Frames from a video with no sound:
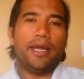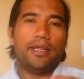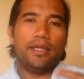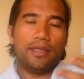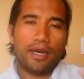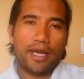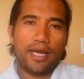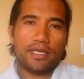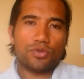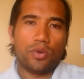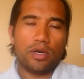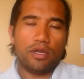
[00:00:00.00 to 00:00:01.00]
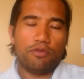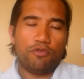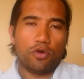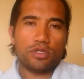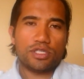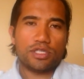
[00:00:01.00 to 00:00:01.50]
And then the last one, the
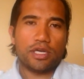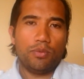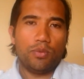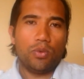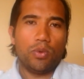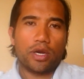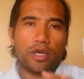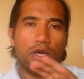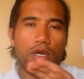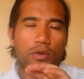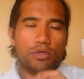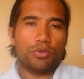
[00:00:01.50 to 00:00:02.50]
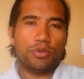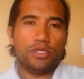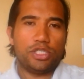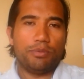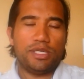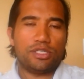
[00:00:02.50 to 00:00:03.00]
fourth study we're working on, which we
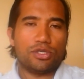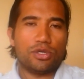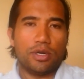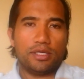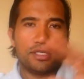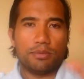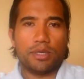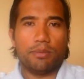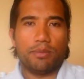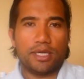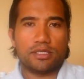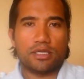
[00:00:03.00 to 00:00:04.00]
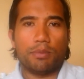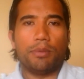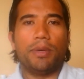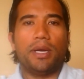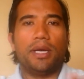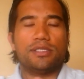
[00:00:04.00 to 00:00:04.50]
should be starting sometime in the next
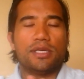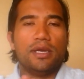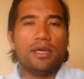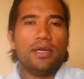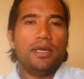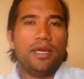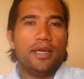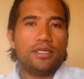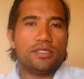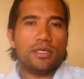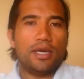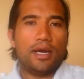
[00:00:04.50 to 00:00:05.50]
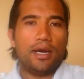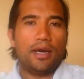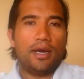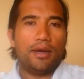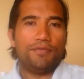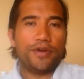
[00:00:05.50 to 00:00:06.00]
couple of months, is
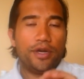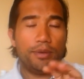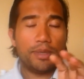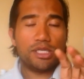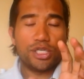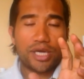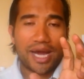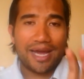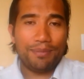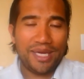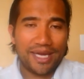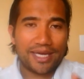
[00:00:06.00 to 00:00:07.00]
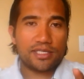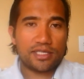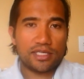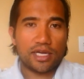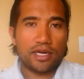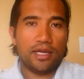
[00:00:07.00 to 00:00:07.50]
very much an IBS
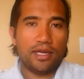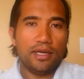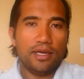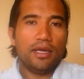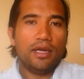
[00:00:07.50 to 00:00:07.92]
study.